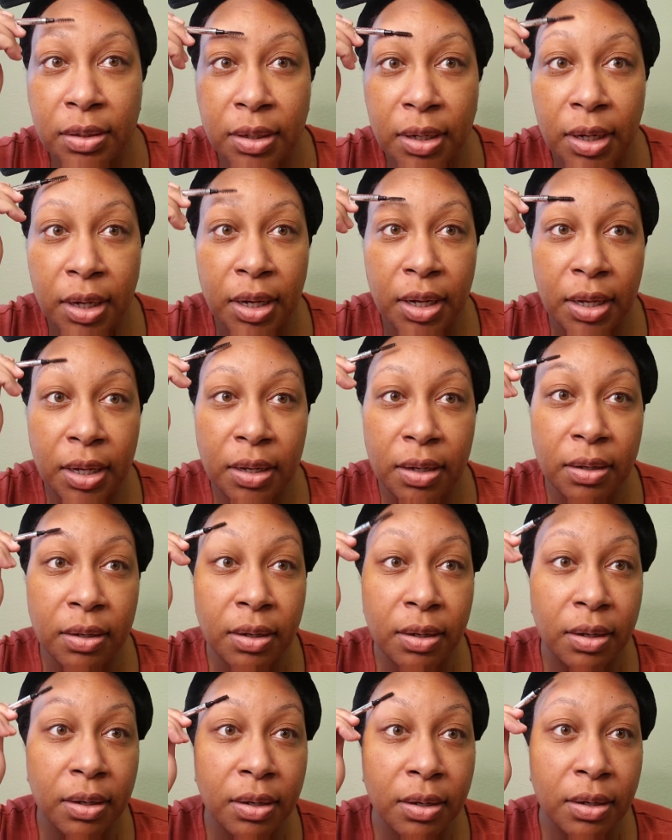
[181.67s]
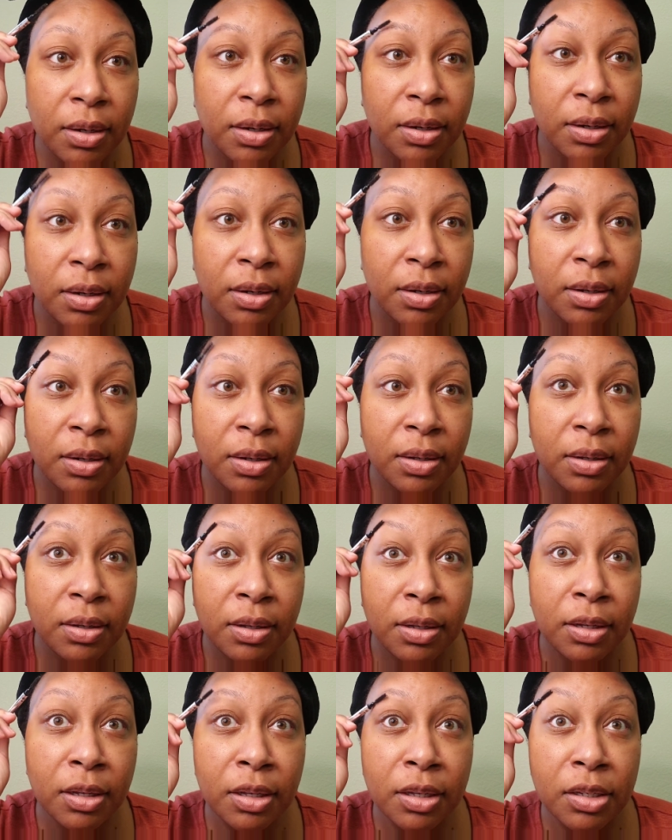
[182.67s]
okay?
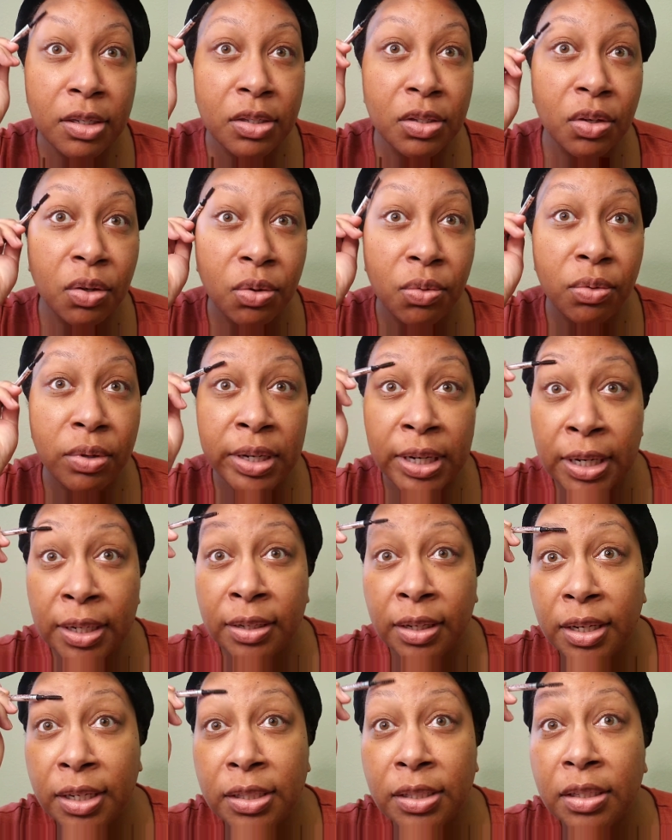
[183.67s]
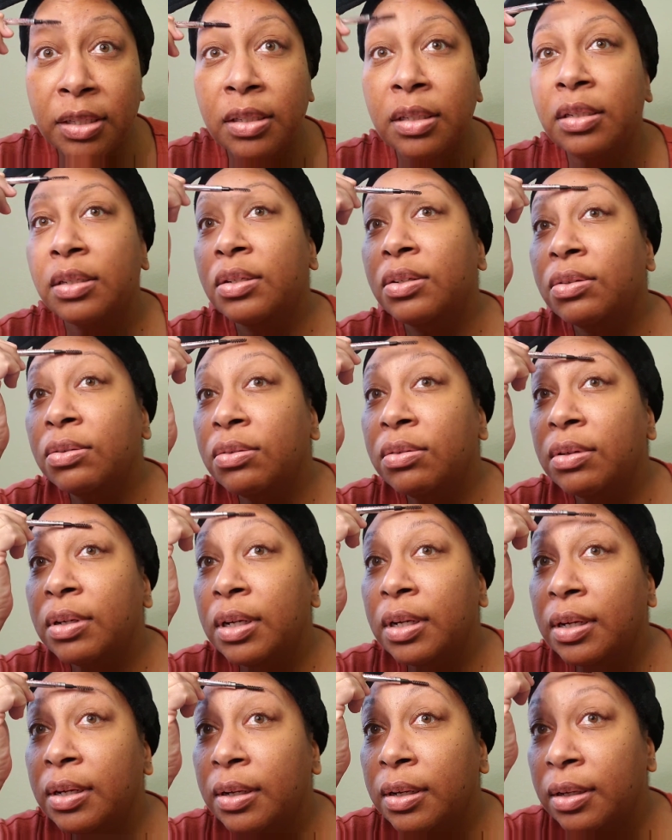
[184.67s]
So what I like to
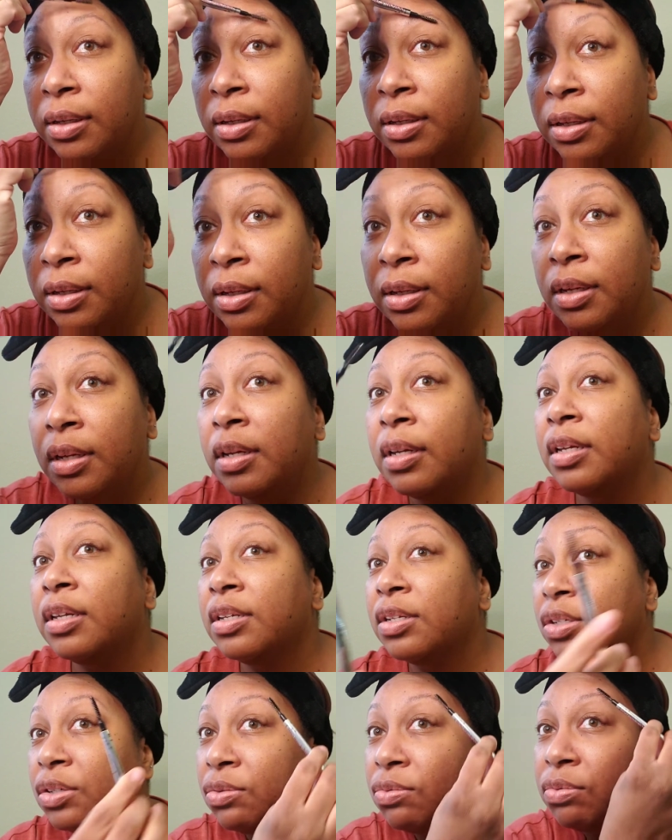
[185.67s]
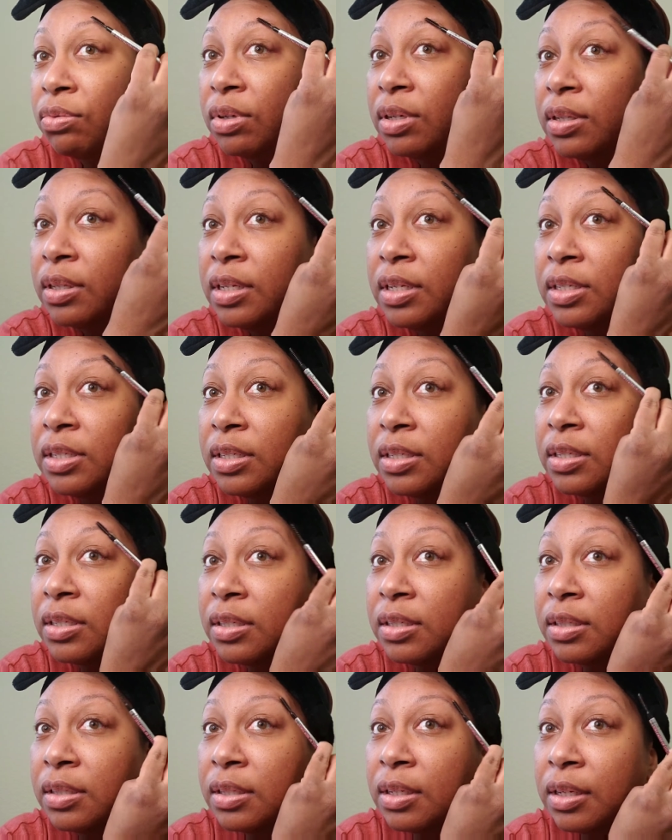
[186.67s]
do is really
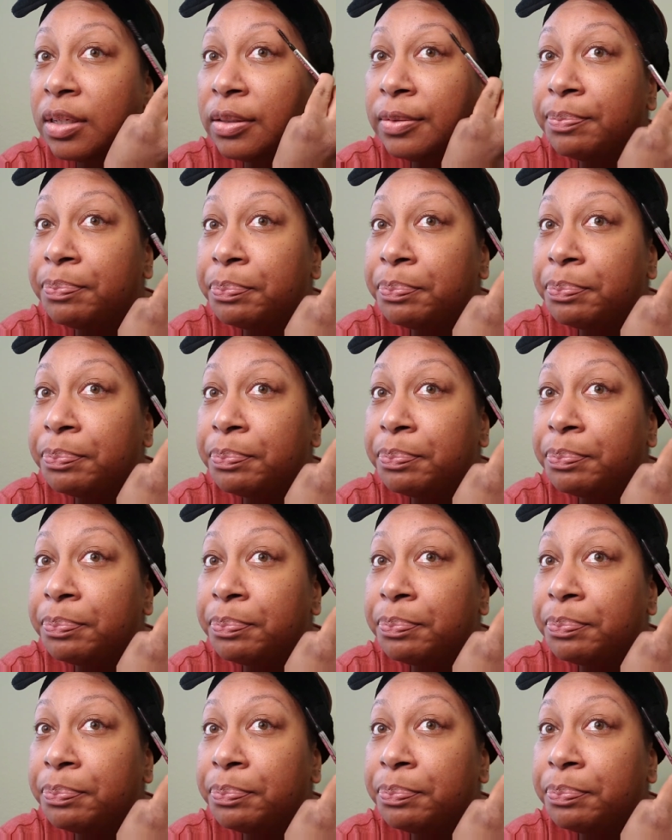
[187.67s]
just